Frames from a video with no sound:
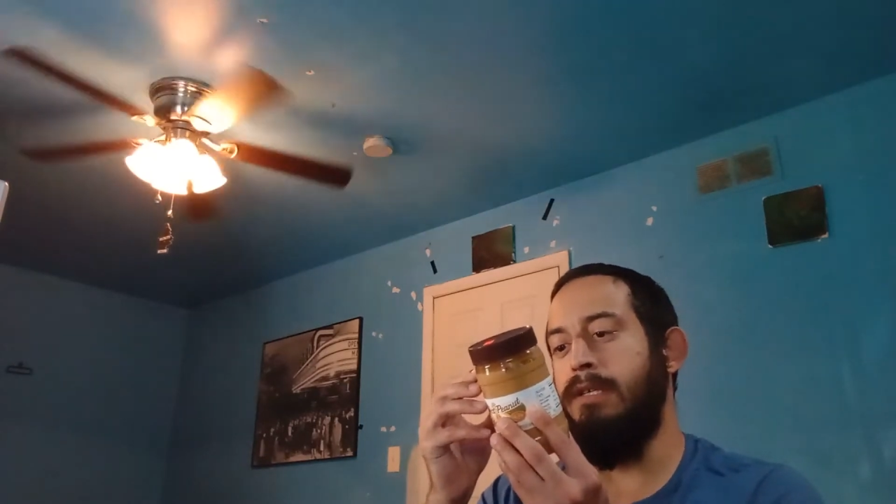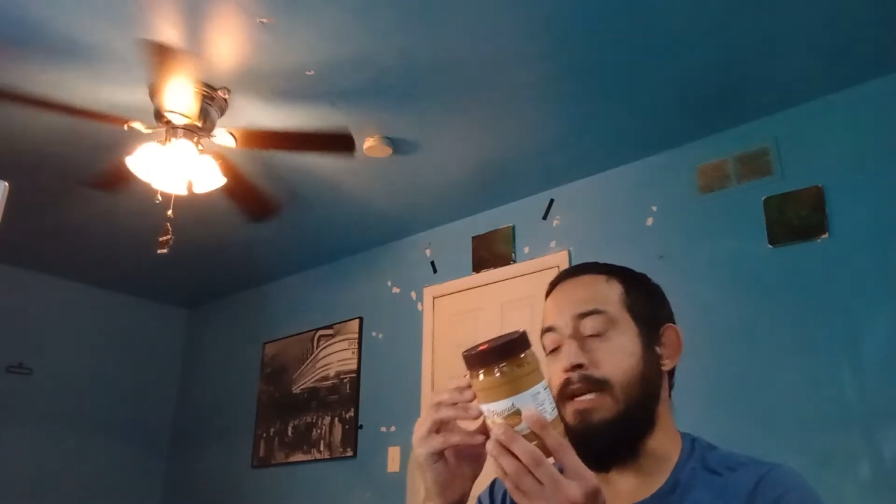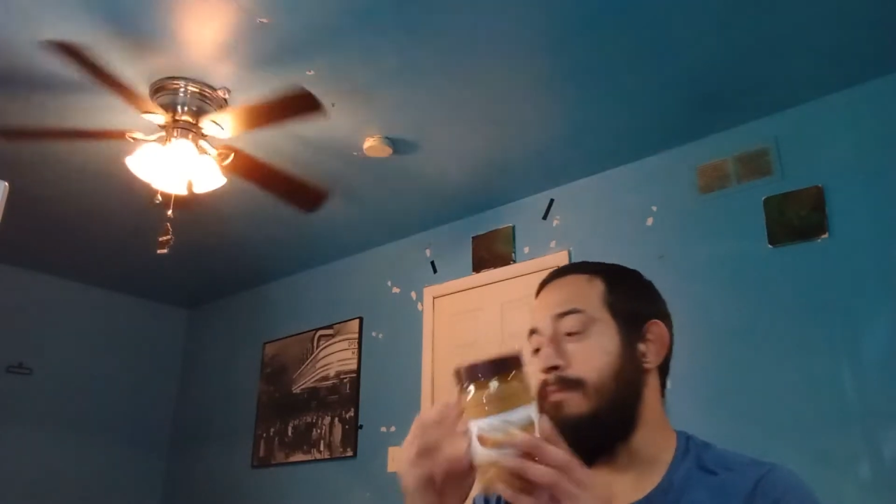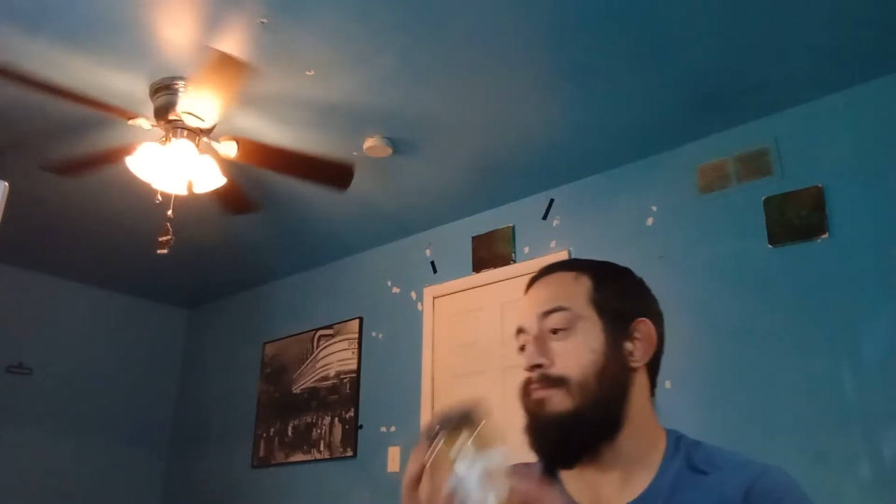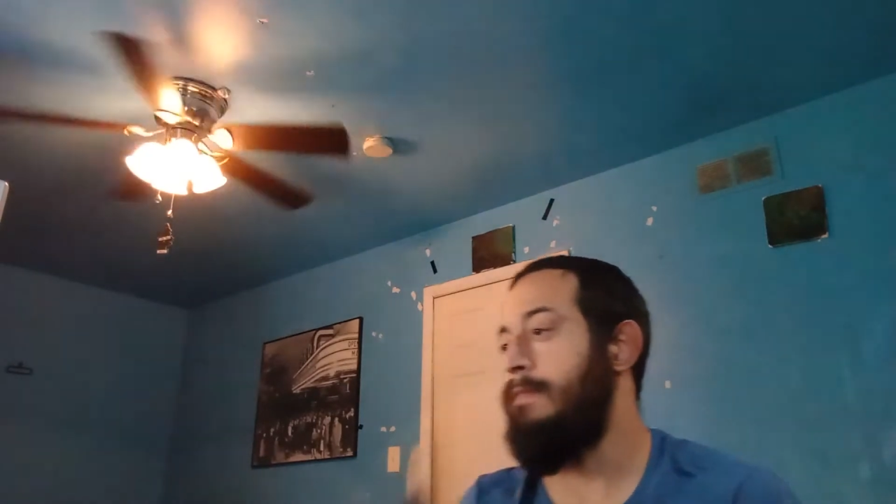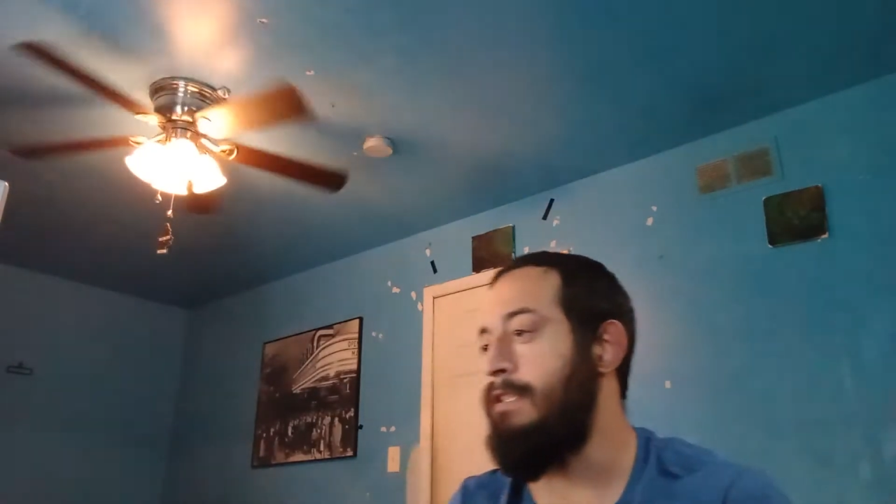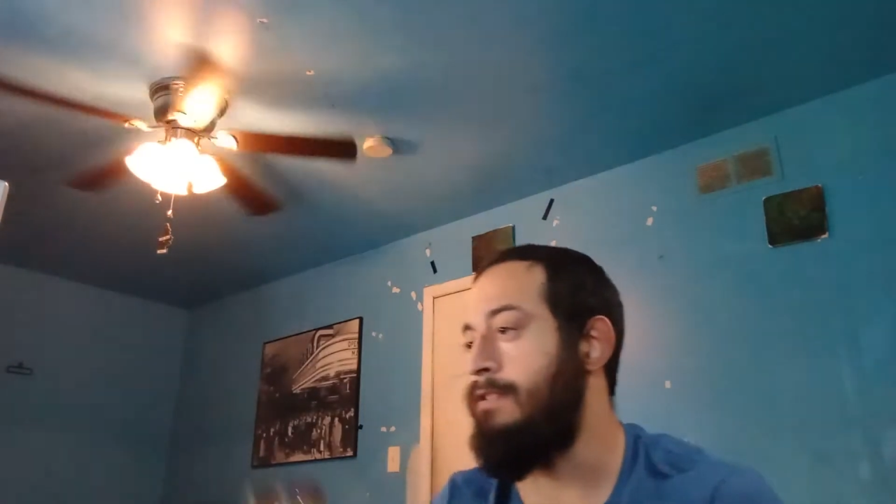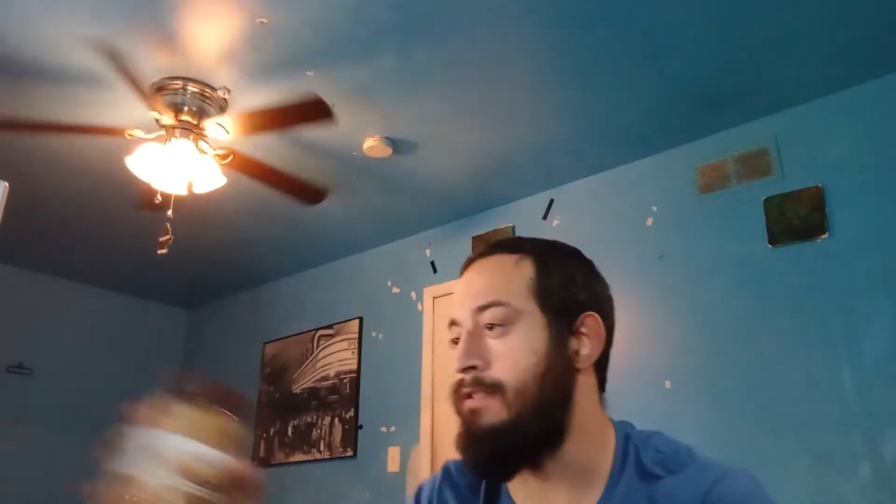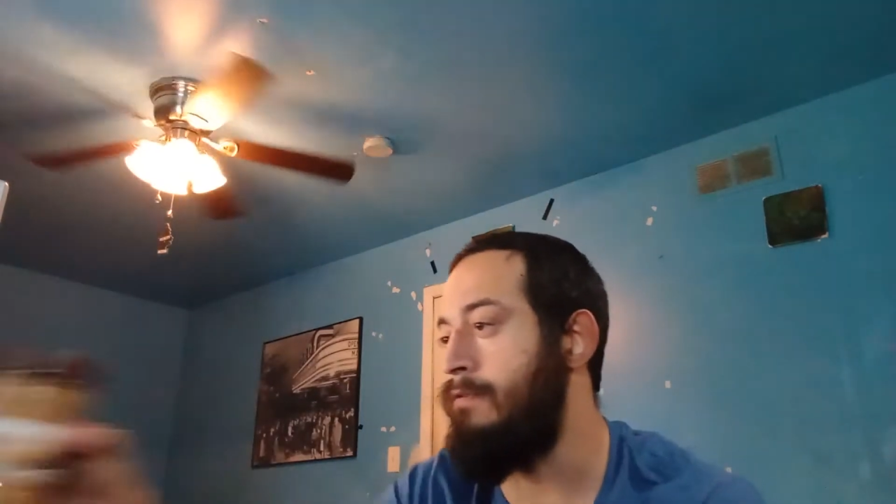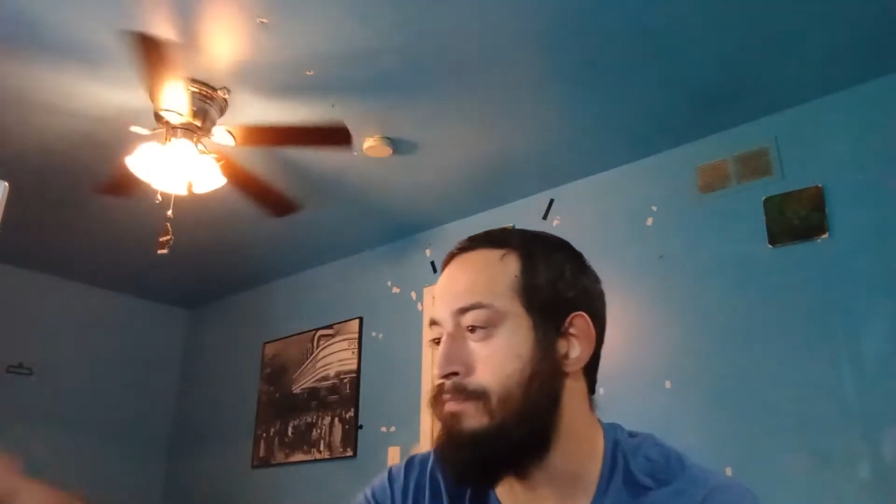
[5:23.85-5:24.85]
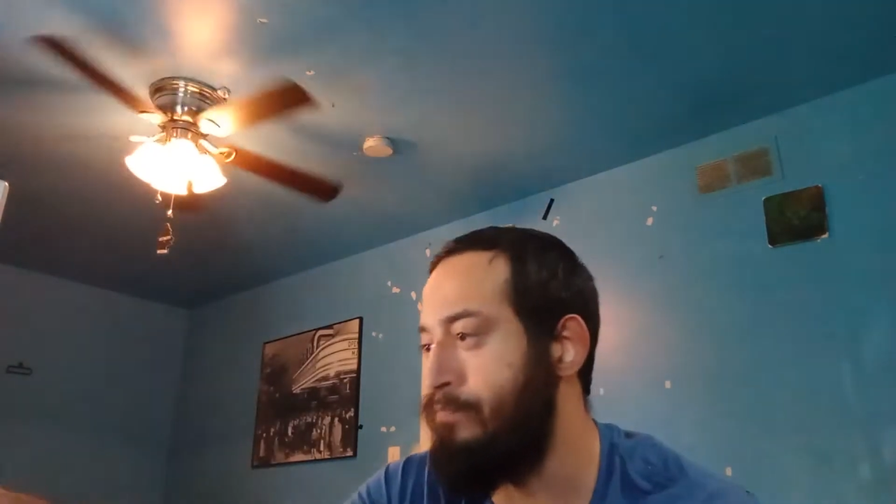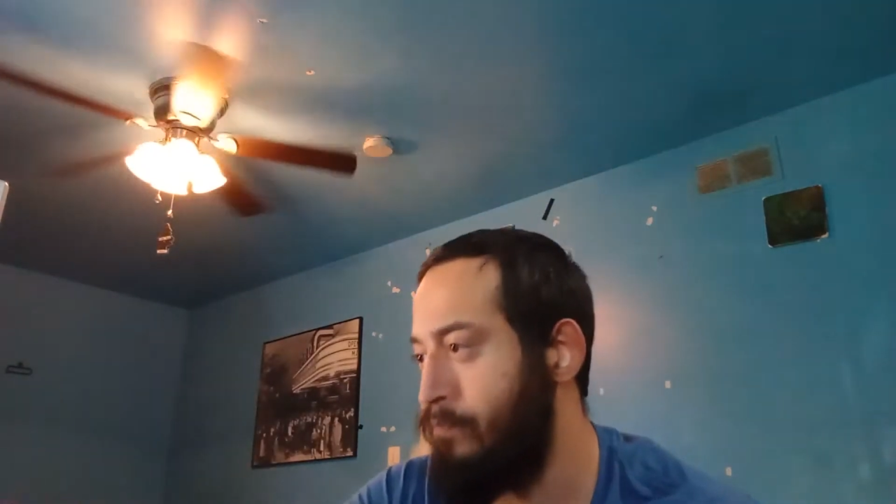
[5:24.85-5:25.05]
yeah, these two.